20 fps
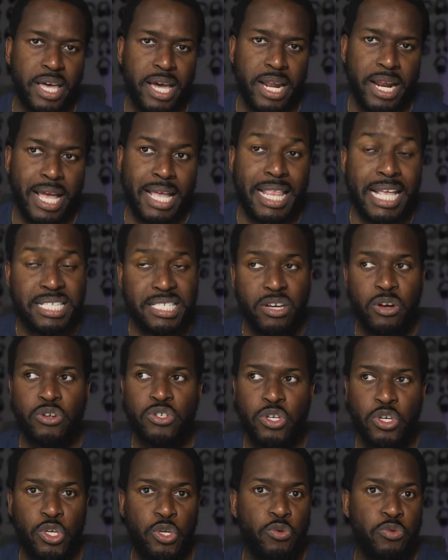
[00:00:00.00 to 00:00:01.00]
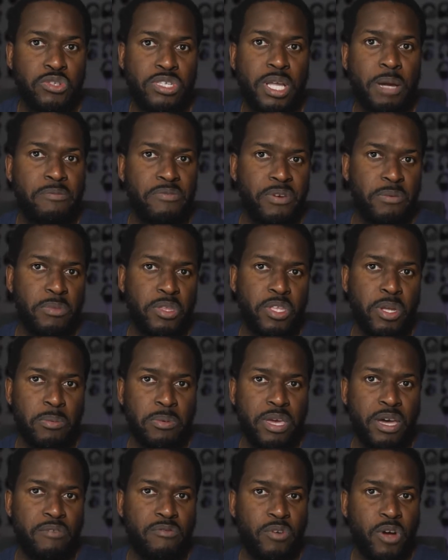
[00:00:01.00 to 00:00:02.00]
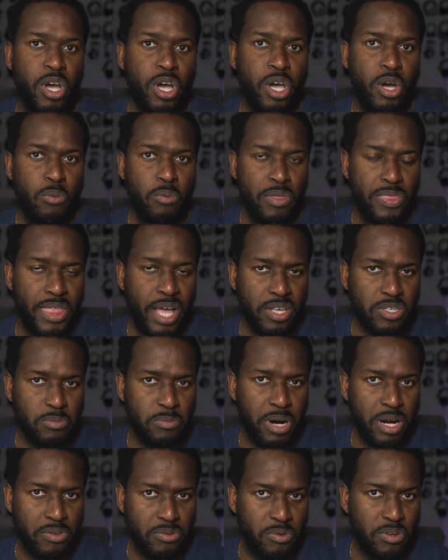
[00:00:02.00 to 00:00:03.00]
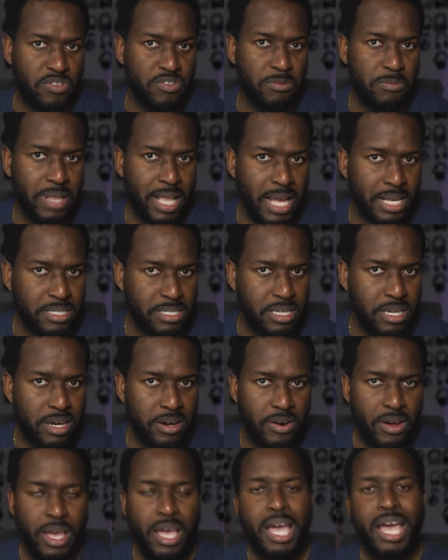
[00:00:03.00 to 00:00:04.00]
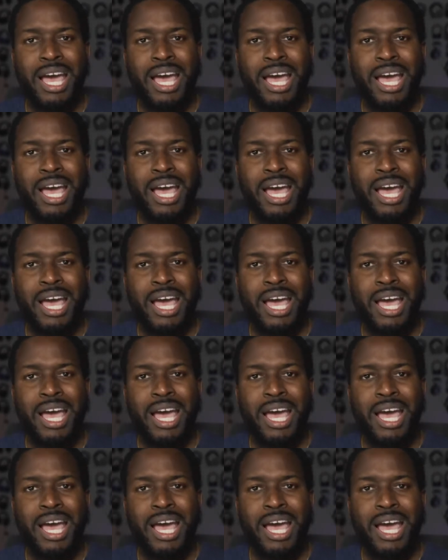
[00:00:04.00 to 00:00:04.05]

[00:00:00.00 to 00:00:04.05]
that. And that's also a huge step from the WF 1000 Mark III from last year.